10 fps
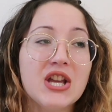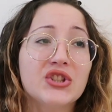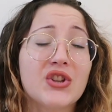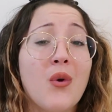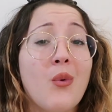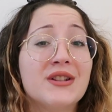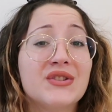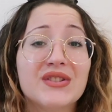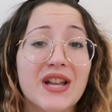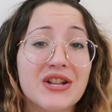so I went
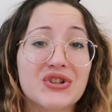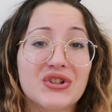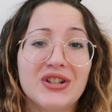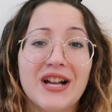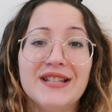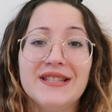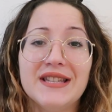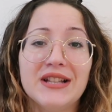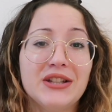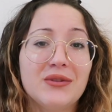to Central, I
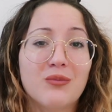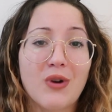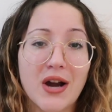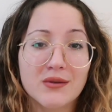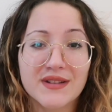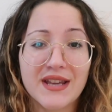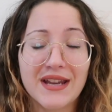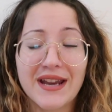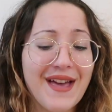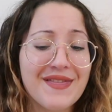did a little
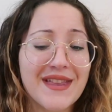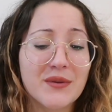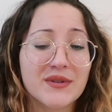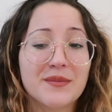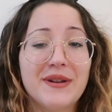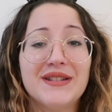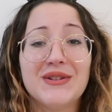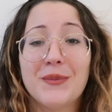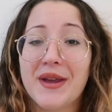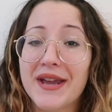browsing, and then I was meant
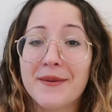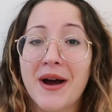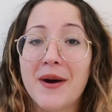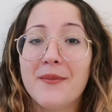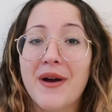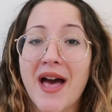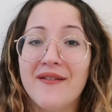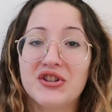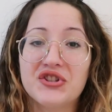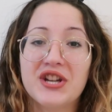to pick him up, have
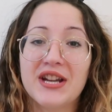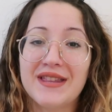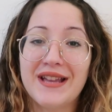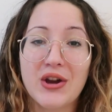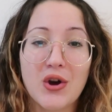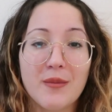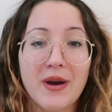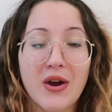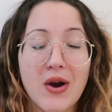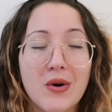a drink and then go
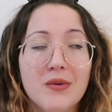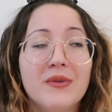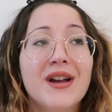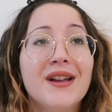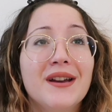back home.